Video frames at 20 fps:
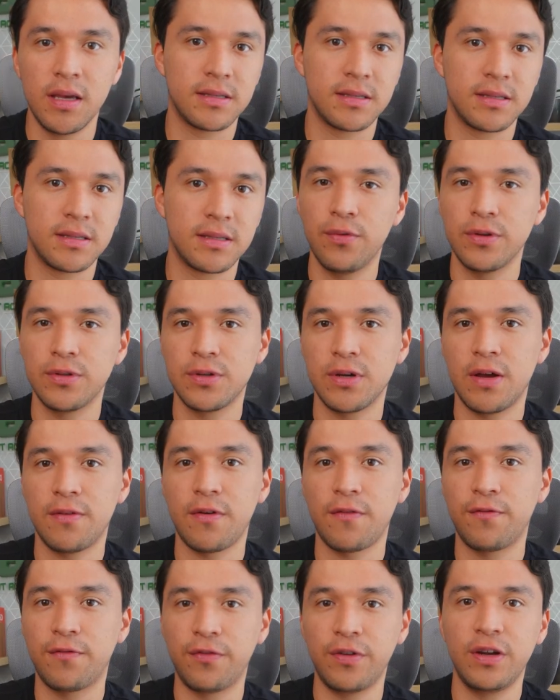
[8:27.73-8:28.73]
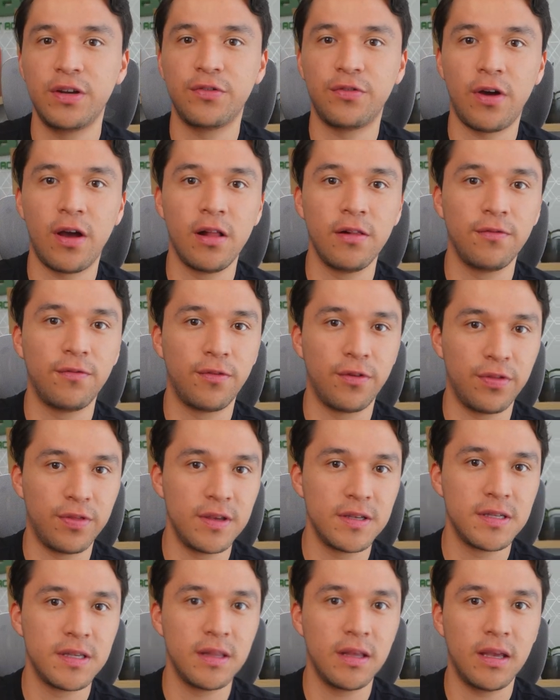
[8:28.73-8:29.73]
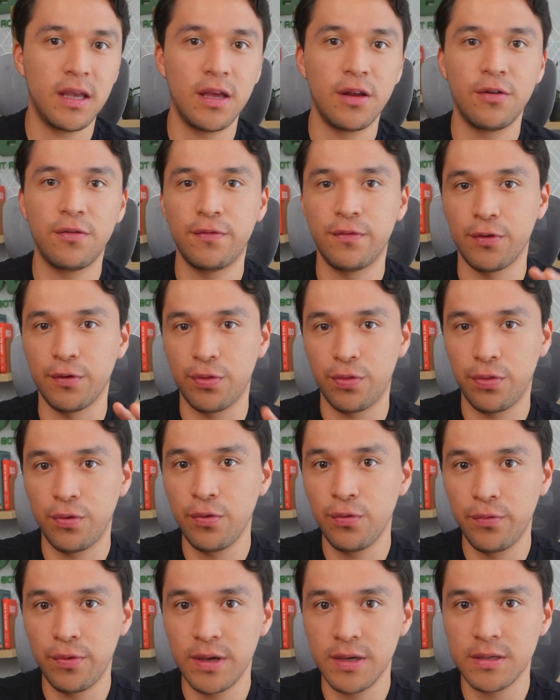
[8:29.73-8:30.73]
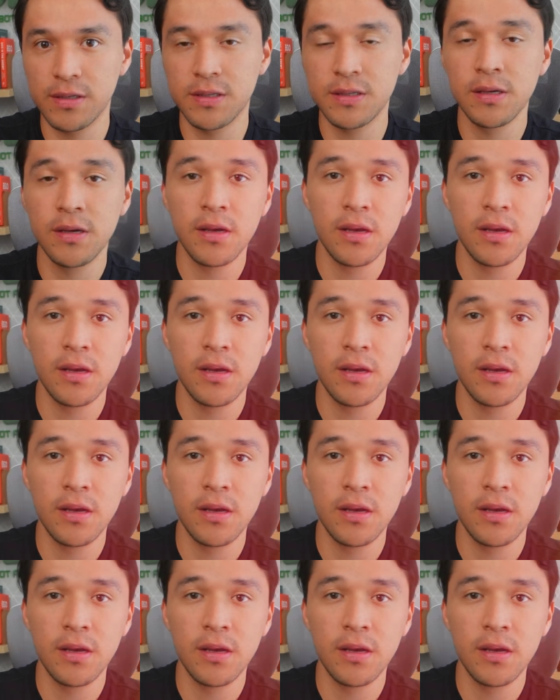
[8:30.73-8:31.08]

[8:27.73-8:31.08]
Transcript: If you want to have a free trial for this indicator for 2 weeks,